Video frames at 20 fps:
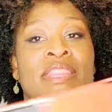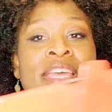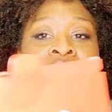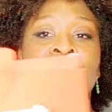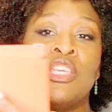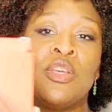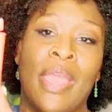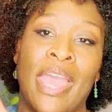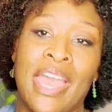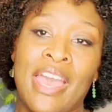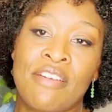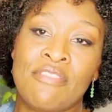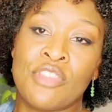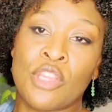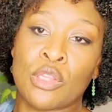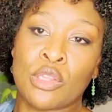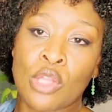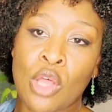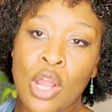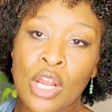then you have
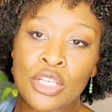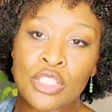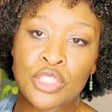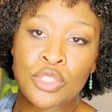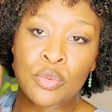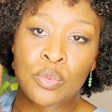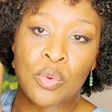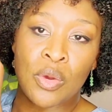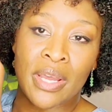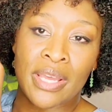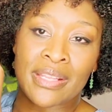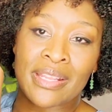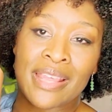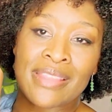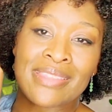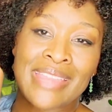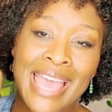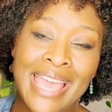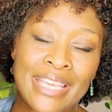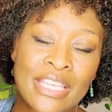the larger one
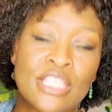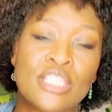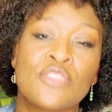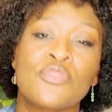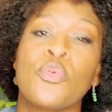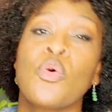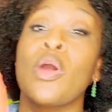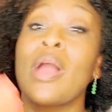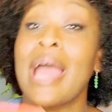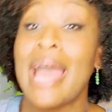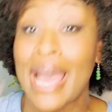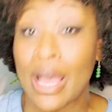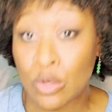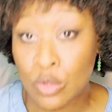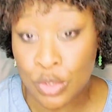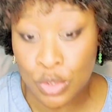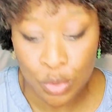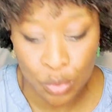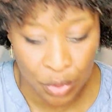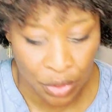that is for
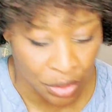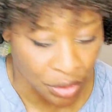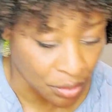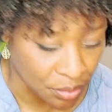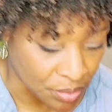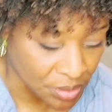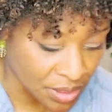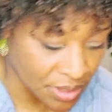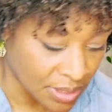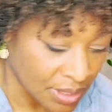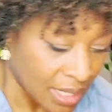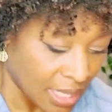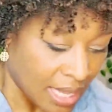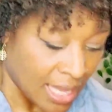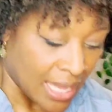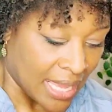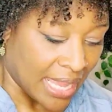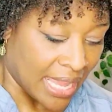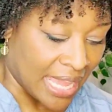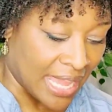outdoor use.
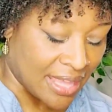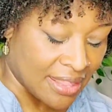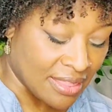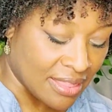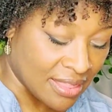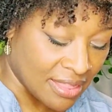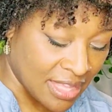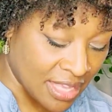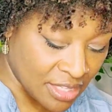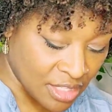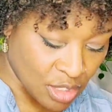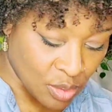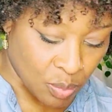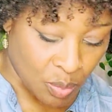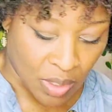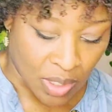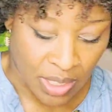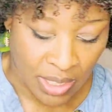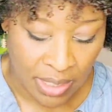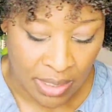And this
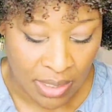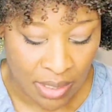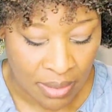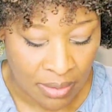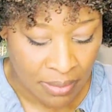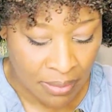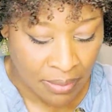one